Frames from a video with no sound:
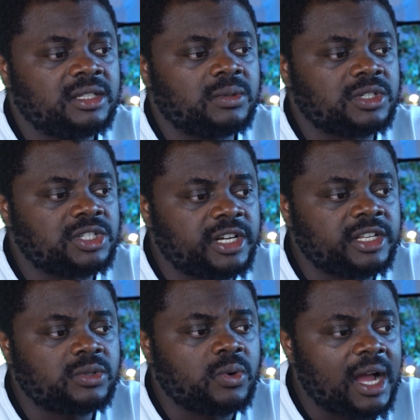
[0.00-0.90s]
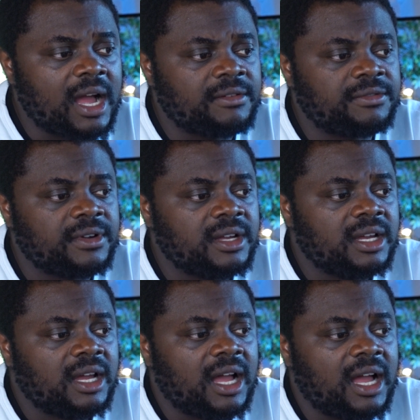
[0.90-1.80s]
it was trends to have
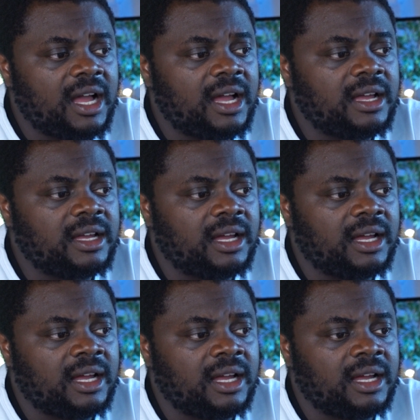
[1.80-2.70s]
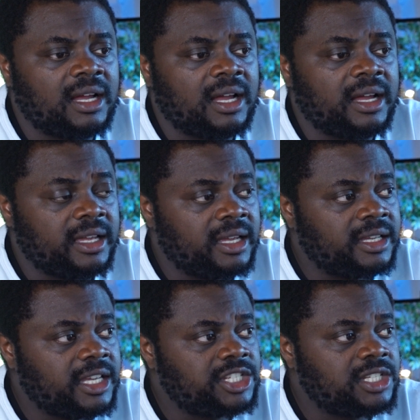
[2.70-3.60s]
a uh, uh, uh,
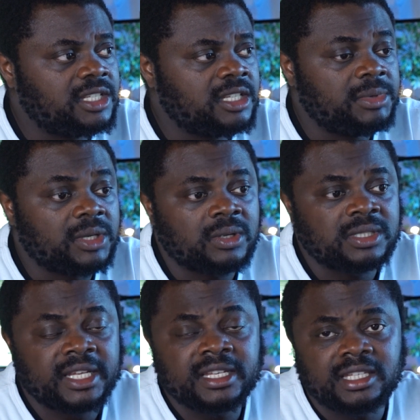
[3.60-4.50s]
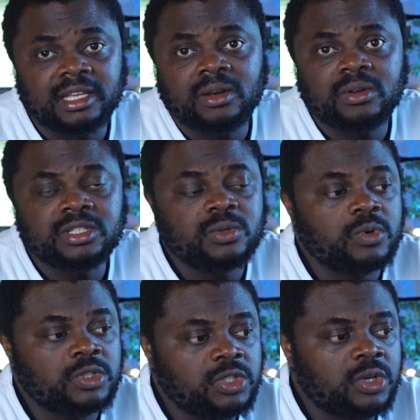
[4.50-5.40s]
HDD because then the technology
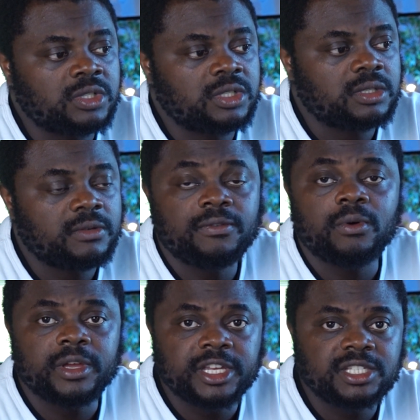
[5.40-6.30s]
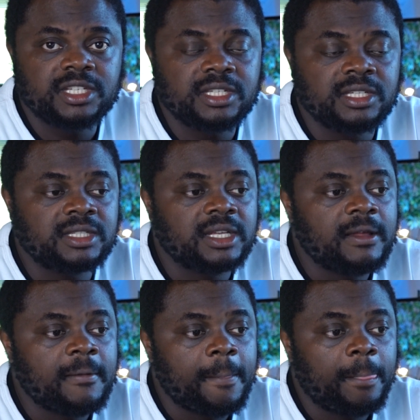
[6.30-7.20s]
was just for HDDs.
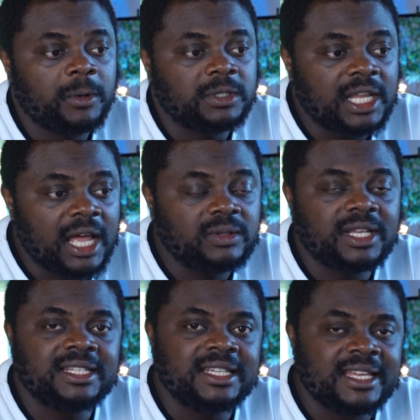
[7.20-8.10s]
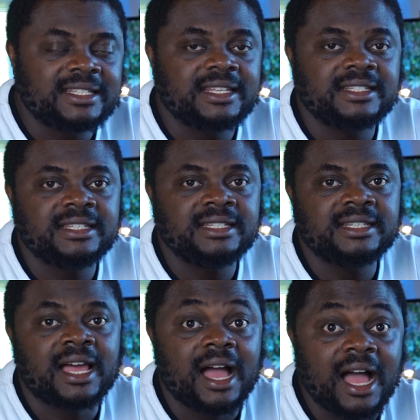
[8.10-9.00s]
But now that the
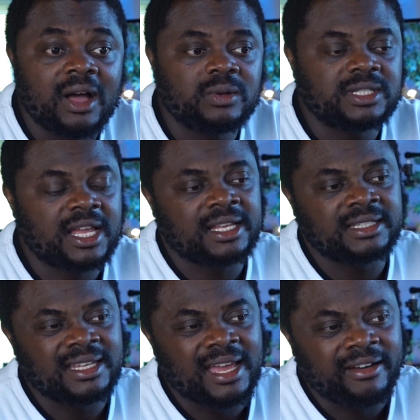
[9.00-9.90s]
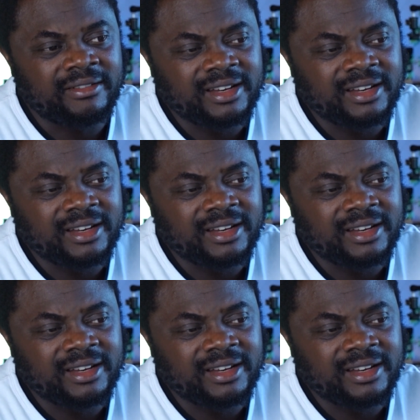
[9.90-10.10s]
SSDs are out and they are